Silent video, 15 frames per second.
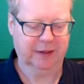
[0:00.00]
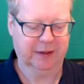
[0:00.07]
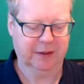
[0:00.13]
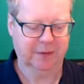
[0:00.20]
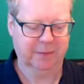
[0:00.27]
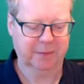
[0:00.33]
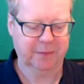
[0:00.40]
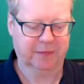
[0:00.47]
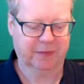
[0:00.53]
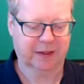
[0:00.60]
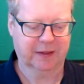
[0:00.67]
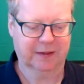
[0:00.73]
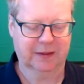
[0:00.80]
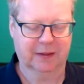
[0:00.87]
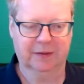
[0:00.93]
it.
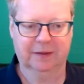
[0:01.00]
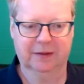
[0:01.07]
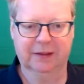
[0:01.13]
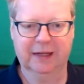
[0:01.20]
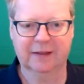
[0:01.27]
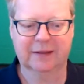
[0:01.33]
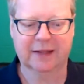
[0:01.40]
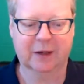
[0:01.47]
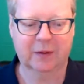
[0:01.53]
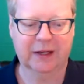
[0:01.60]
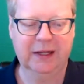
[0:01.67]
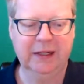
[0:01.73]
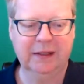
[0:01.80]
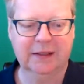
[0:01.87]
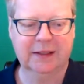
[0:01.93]
So that's
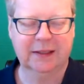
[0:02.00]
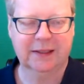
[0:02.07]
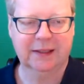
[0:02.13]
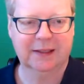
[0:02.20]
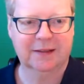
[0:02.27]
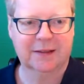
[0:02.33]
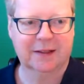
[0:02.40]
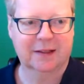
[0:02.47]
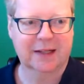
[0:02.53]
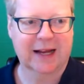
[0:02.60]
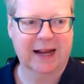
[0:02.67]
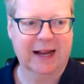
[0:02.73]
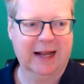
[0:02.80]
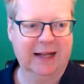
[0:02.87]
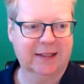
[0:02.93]
how easy it is
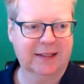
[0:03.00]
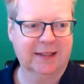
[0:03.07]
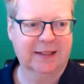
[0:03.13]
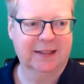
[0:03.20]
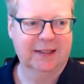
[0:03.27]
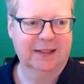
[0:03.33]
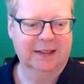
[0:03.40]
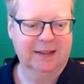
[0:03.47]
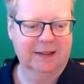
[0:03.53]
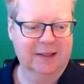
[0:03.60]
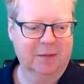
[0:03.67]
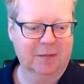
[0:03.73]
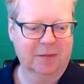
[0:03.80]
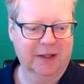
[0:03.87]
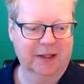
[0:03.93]
to add
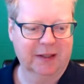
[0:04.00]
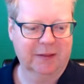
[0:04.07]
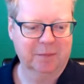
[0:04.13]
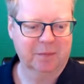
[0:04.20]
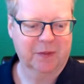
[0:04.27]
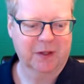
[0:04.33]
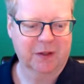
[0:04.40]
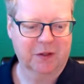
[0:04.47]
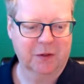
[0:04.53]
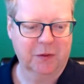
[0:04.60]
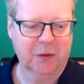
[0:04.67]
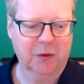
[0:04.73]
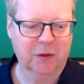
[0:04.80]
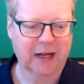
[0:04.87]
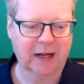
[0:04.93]
something
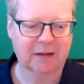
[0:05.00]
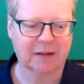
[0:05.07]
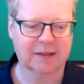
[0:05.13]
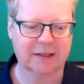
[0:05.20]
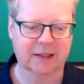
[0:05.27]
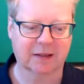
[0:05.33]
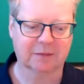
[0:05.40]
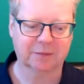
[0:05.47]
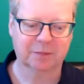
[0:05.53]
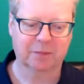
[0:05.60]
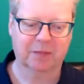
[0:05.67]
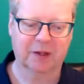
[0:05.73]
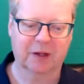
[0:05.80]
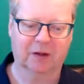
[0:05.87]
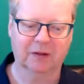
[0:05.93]
to your carousel
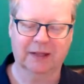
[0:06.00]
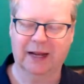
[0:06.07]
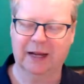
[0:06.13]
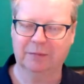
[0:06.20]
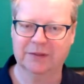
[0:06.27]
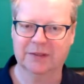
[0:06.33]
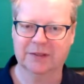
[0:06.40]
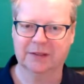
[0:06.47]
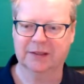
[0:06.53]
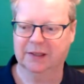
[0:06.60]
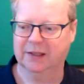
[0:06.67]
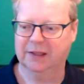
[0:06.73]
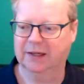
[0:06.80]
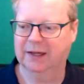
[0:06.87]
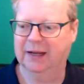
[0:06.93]
on Amazon.
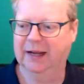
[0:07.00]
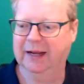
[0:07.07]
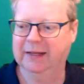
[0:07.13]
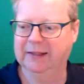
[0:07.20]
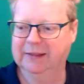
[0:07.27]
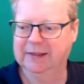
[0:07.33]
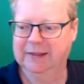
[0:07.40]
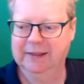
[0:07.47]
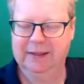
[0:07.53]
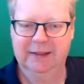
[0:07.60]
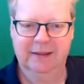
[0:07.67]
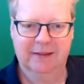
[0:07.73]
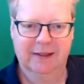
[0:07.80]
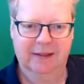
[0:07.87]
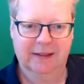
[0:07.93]
And it
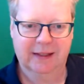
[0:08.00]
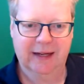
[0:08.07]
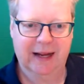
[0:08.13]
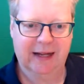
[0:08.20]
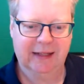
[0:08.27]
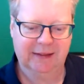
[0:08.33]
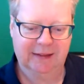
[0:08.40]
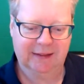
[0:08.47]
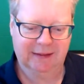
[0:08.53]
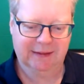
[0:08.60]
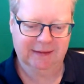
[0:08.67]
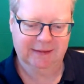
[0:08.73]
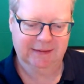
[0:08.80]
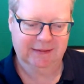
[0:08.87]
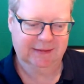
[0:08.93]
is the
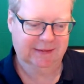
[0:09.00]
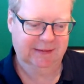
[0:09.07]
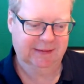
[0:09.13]
Anchor,